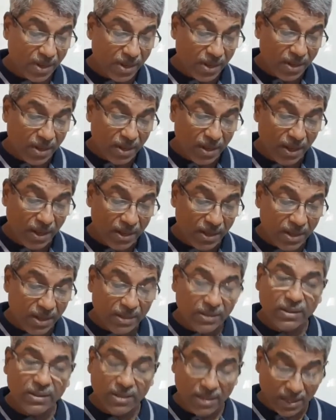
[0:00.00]

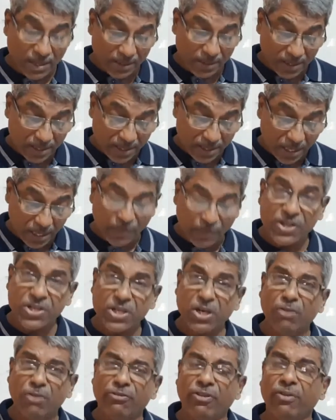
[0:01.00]
the derivation of
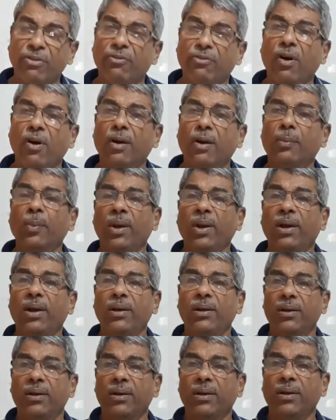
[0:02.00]
a formula
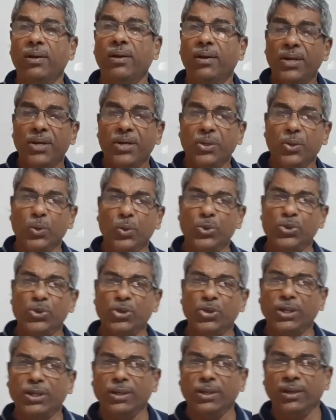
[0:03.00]

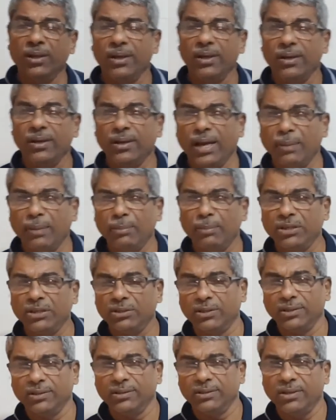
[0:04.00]
using
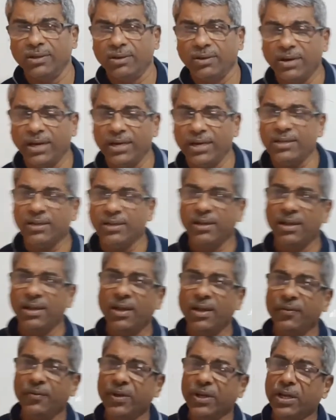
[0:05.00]
dimensions, right?
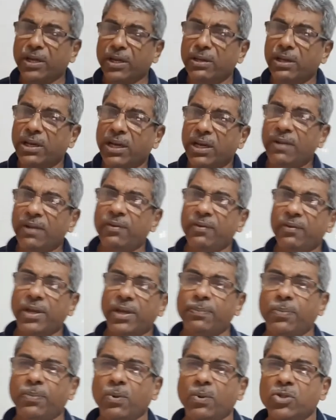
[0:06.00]
We can derive a
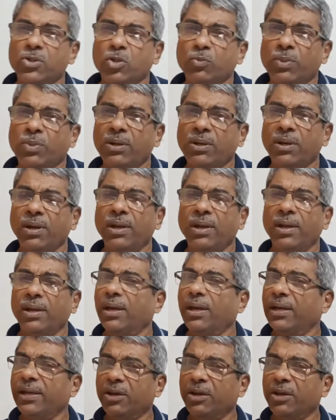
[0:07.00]
possible
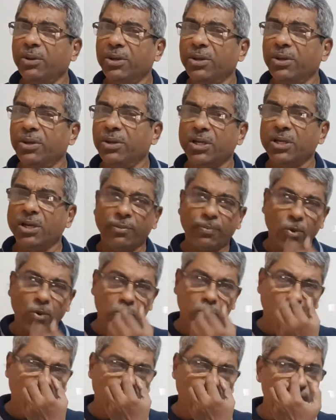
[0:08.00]
equation of a
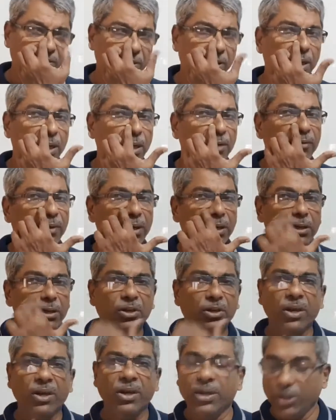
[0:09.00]
possible physical event
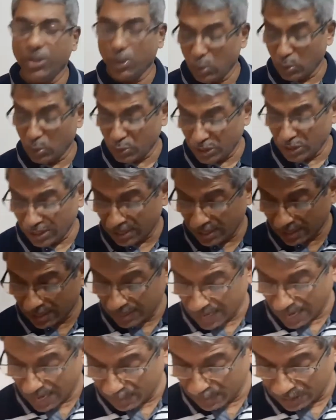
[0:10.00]
using
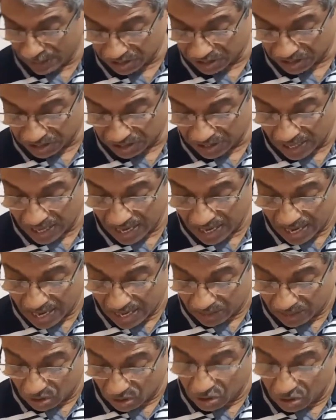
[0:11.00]
dimensions.
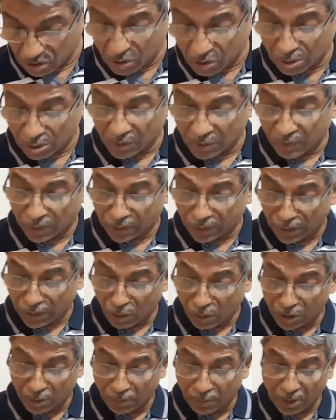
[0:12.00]
This is also working on
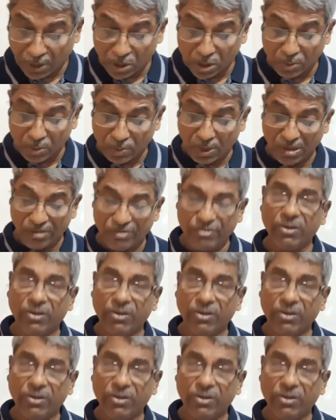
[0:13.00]
the principle of